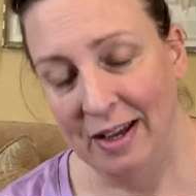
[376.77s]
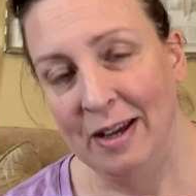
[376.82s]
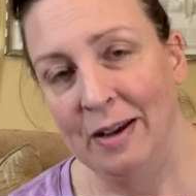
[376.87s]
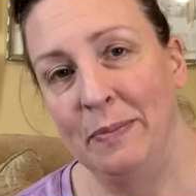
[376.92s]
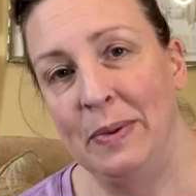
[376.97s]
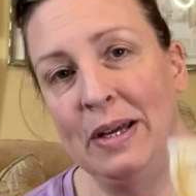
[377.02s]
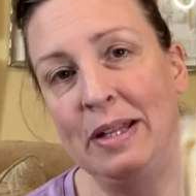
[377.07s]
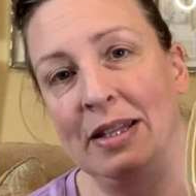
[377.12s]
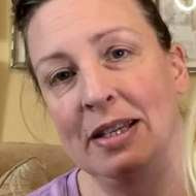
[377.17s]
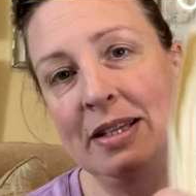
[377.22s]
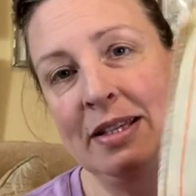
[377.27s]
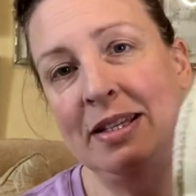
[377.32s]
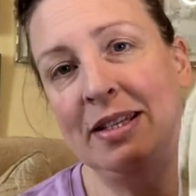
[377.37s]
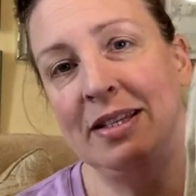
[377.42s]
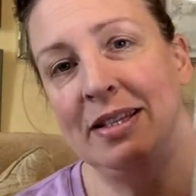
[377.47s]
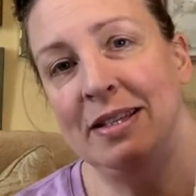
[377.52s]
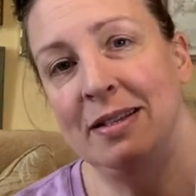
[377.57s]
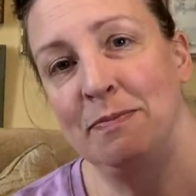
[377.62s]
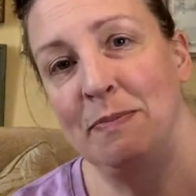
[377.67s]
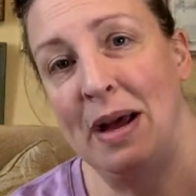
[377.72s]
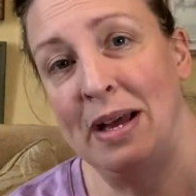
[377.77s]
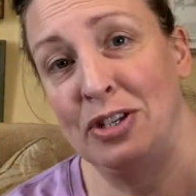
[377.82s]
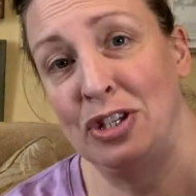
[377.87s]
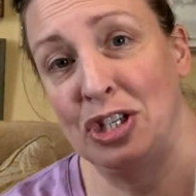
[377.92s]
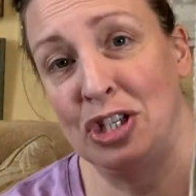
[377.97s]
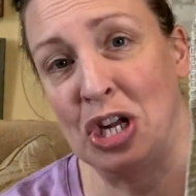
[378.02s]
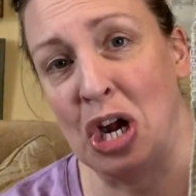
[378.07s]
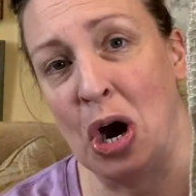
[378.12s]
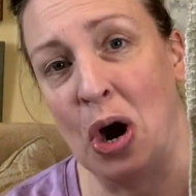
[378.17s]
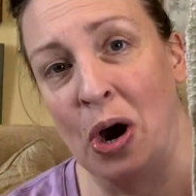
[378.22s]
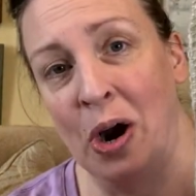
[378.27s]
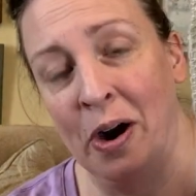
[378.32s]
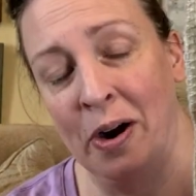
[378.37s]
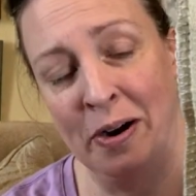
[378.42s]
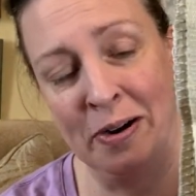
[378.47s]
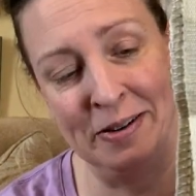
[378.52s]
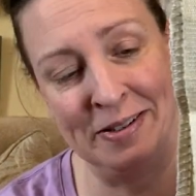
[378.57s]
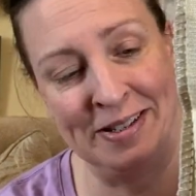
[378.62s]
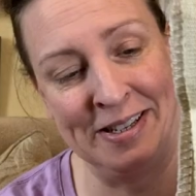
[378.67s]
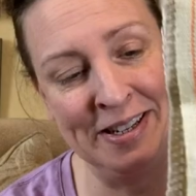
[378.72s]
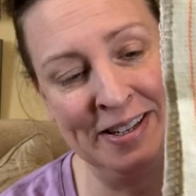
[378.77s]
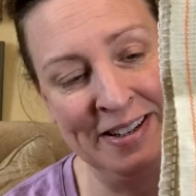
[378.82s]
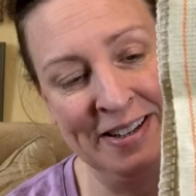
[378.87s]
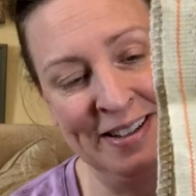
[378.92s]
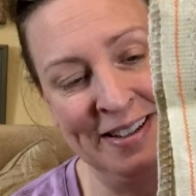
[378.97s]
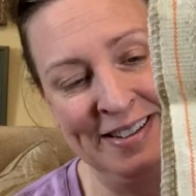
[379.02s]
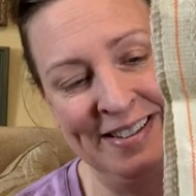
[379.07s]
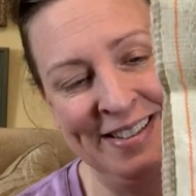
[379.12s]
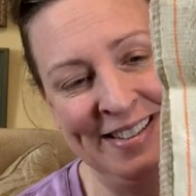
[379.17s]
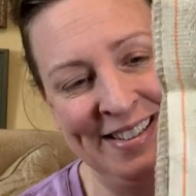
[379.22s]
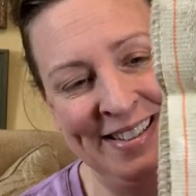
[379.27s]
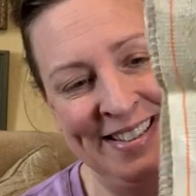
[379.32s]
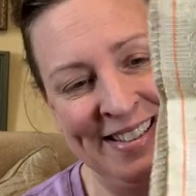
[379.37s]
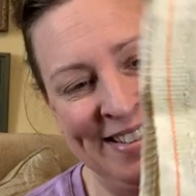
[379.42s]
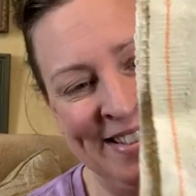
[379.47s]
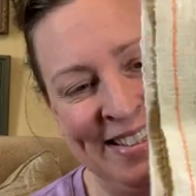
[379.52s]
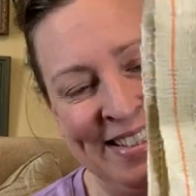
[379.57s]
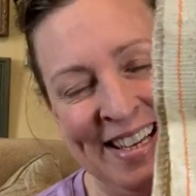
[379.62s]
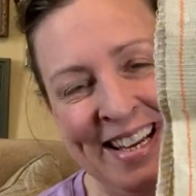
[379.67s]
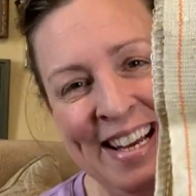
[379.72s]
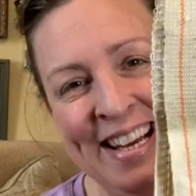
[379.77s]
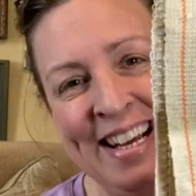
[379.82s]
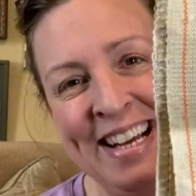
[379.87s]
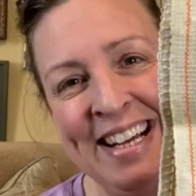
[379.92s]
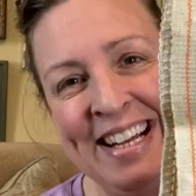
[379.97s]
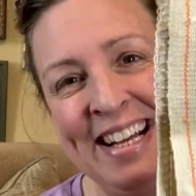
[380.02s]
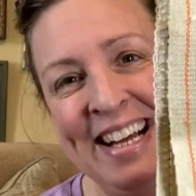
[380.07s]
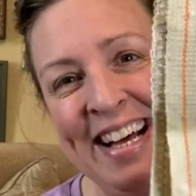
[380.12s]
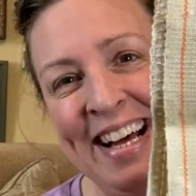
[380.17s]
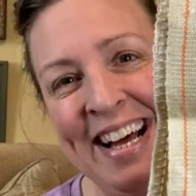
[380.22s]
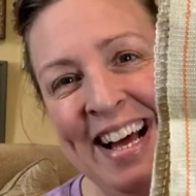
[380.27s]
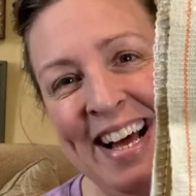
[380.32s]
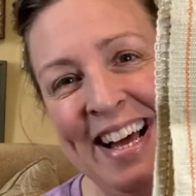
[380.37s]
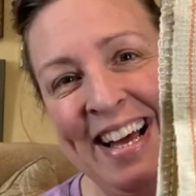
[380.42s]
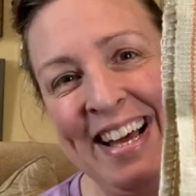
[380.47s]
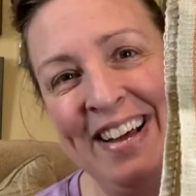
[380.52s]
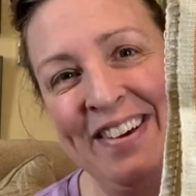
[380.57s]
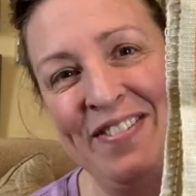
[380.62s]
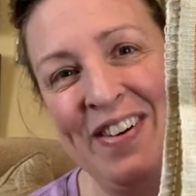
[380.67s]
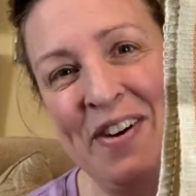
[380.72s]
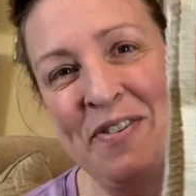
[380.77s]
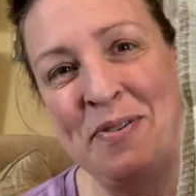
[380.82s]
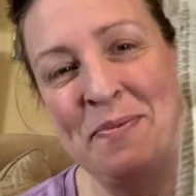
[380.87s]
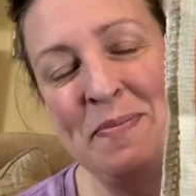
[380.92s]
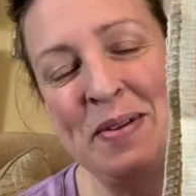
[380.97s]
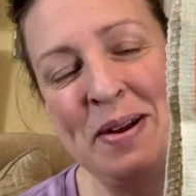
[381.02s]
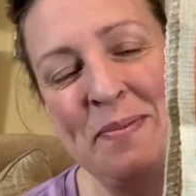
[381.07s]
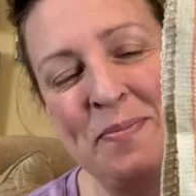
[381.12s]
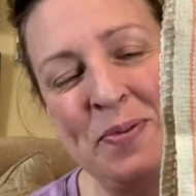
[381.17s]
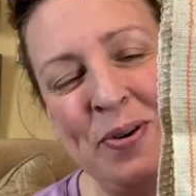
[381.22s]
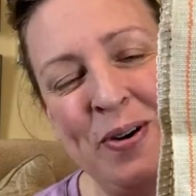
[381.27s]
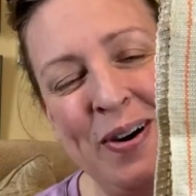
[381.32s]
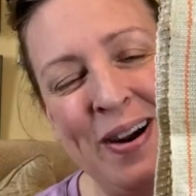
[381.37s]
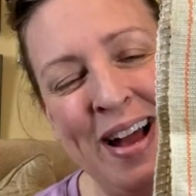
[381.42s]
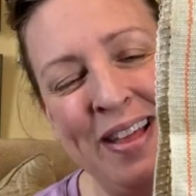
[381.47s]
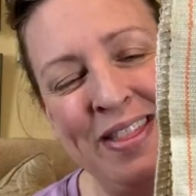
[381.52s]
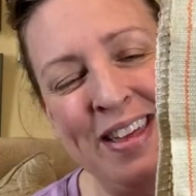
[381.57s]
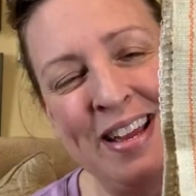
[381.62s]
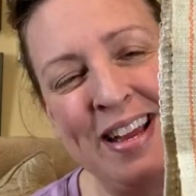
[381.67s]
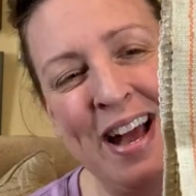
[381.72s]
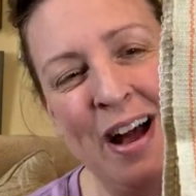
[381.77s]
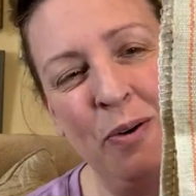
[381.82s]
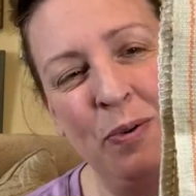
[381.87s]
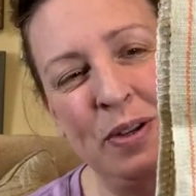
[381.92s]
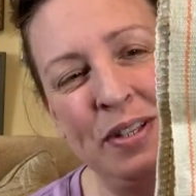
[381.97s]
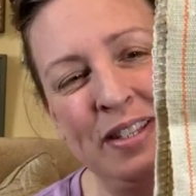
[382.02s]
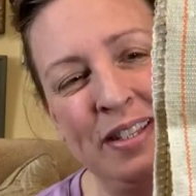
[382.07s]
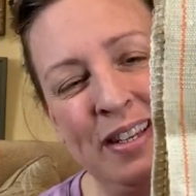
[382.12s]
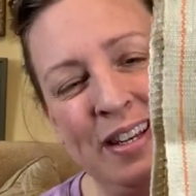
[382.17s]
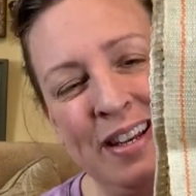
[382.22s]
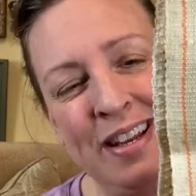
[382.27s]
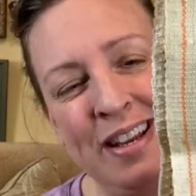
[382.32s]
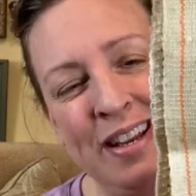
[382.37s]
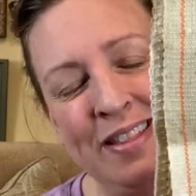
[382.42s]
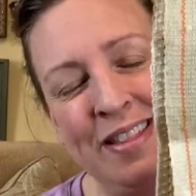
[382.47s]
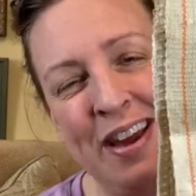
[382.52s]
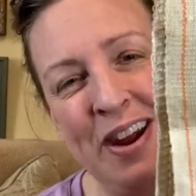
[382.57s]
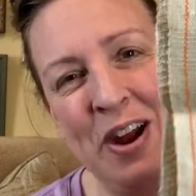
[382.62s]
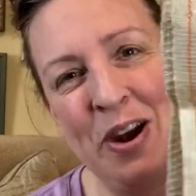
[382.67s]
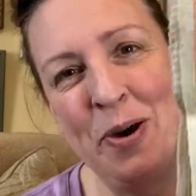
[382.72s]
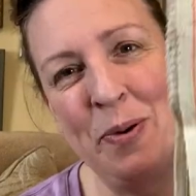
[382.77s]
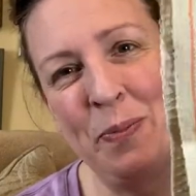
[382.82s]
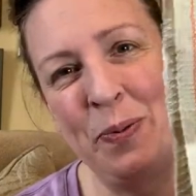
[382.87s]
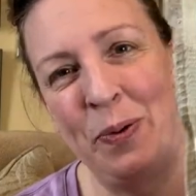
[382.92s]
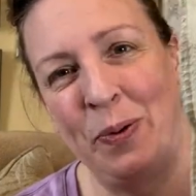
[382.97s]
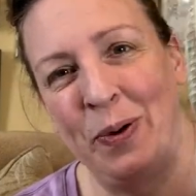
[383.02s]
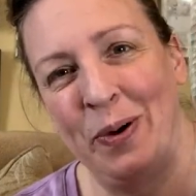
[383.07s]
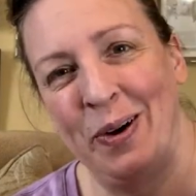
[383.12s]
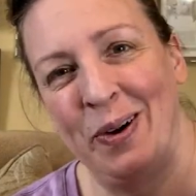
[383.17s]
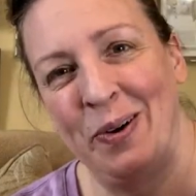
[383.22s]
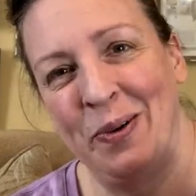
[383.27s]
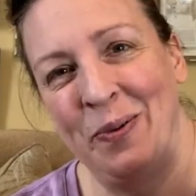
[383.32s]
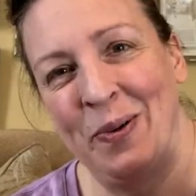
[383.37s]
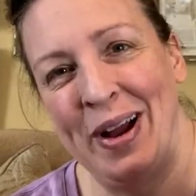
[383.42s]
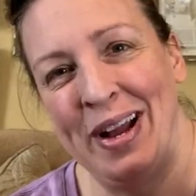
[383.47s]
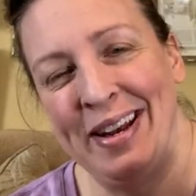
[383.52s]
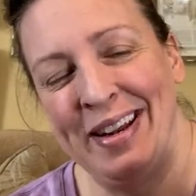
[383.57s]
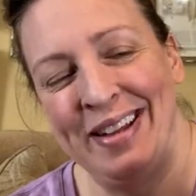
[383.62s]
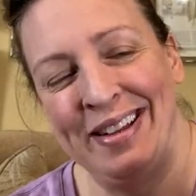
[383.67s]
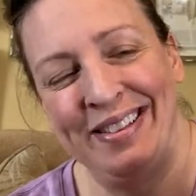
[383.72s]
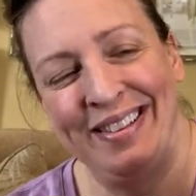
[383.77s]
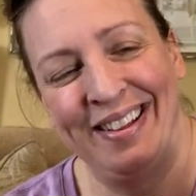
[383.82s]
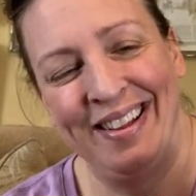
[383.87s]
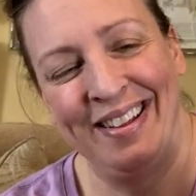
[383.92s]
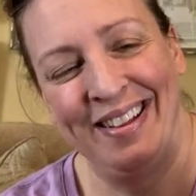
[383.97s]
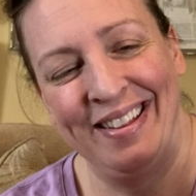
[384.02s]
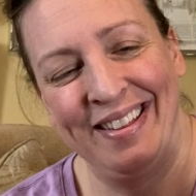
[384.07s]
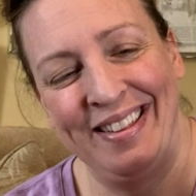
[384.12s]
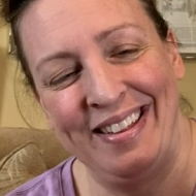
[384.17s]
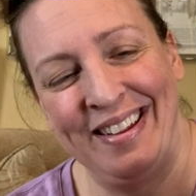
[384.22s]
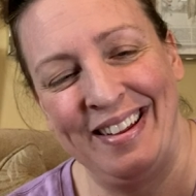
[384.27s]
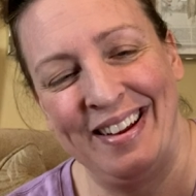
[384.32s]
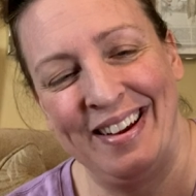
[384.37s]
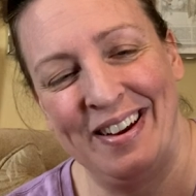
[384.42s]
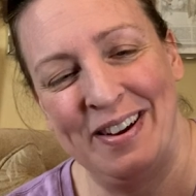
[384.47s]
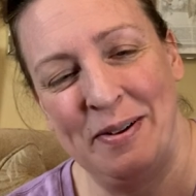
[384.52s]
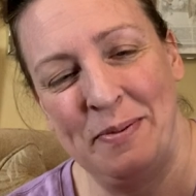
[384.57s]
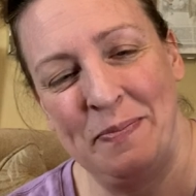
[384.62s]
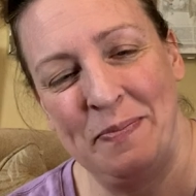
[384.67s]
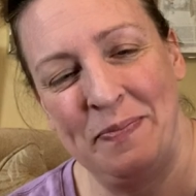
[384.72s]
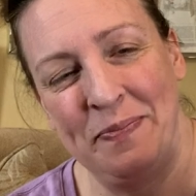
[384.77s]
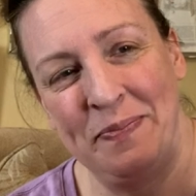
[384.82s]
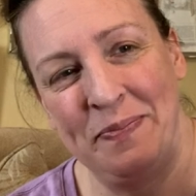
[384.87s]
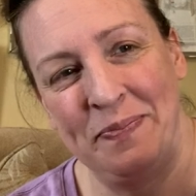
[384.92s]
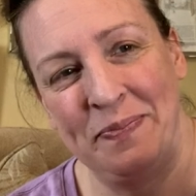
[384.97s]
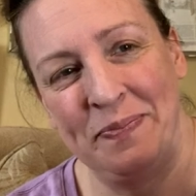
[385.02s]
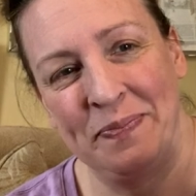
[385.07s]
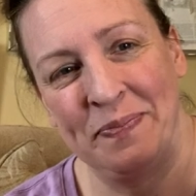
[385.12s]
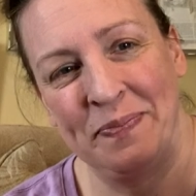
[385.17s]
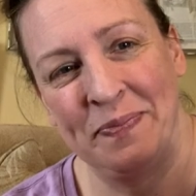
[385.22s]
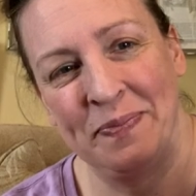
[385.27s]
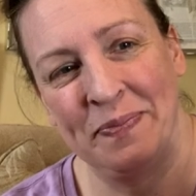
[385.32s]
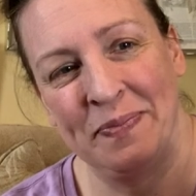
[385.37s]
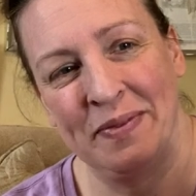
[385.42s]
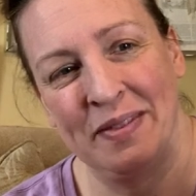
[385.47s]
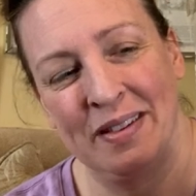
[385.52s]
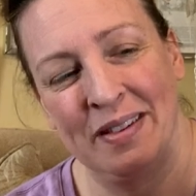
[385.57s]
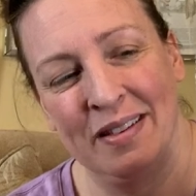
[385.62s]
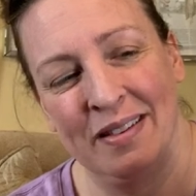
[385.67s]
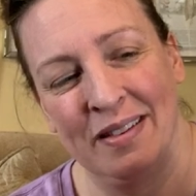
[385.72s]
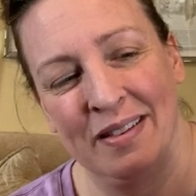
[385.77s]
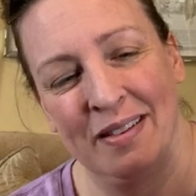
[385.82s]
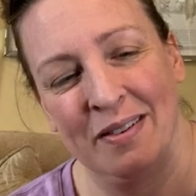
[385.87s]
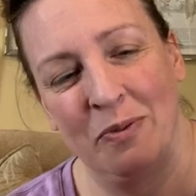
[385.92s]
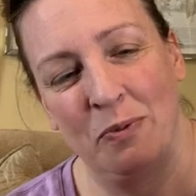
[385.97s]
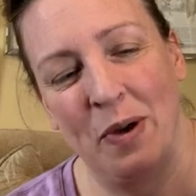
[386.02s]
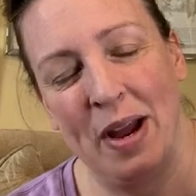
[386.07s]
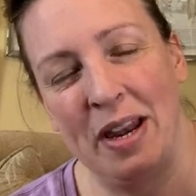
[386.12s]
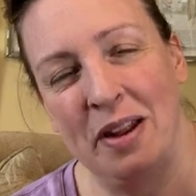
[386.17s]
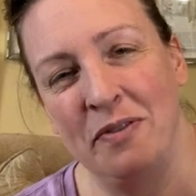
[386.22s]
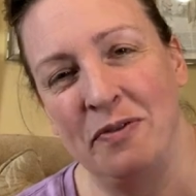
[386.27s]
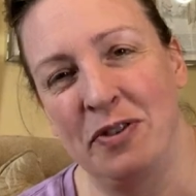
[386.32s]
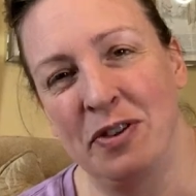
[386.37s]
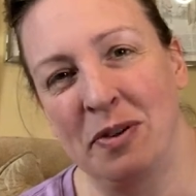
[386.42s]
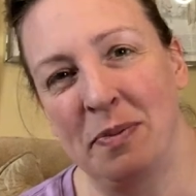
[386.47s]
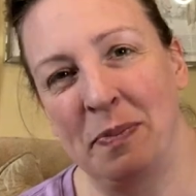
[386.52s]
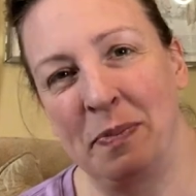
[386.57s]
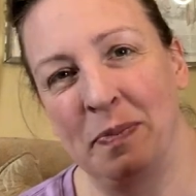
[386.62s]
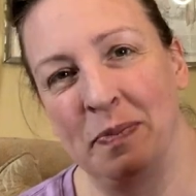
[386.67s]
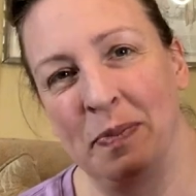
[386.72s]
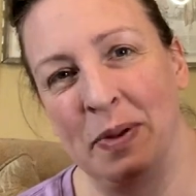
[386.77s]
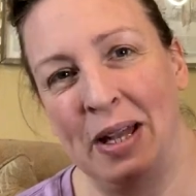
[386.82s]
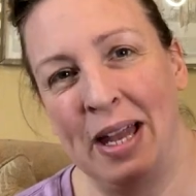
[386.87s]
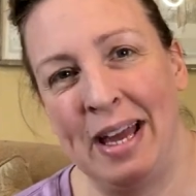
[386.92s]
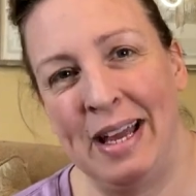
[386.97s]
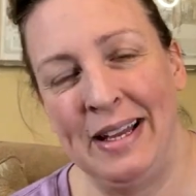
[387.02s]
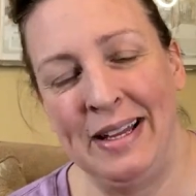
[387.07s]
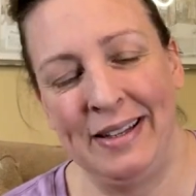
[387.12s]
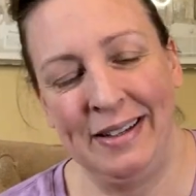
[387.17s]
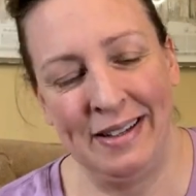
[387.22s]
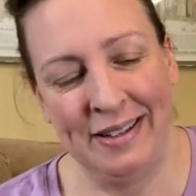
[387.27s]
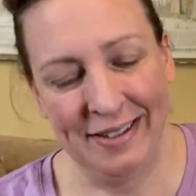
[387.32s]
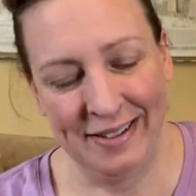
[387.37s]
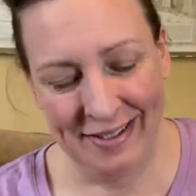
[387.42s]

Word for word: But this is my start. If I remember, I think I was sitting in the airport awaiting the, waiting for the plane